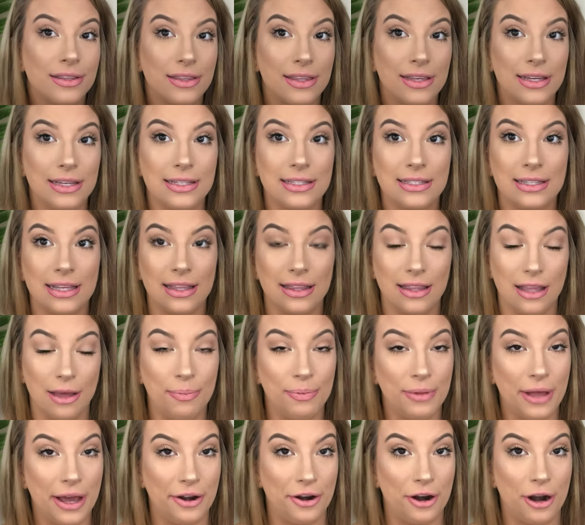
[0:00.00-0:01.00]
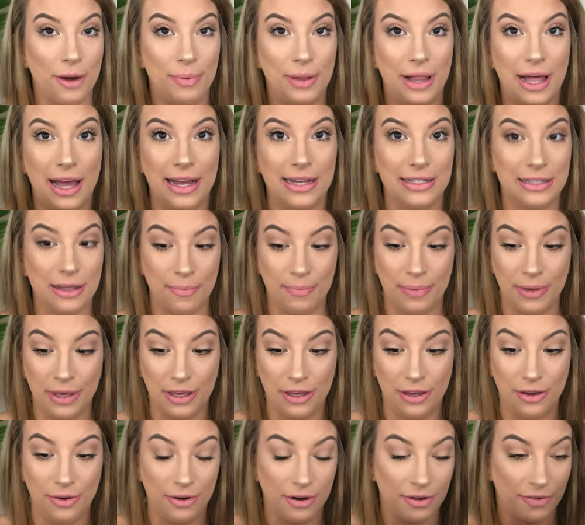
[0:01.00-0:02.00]
This lip liner applies
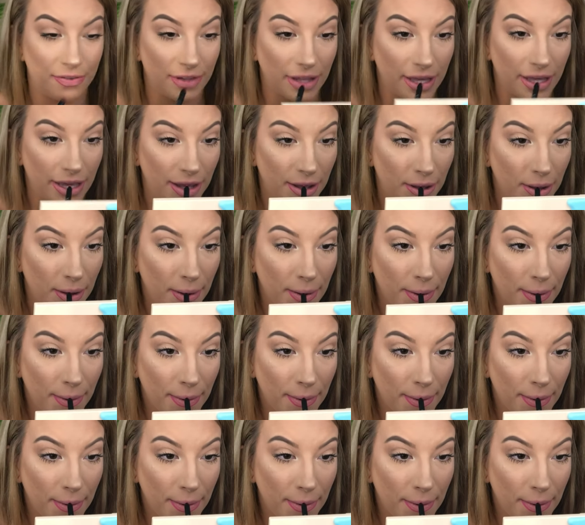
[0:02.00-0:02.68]
beautifully.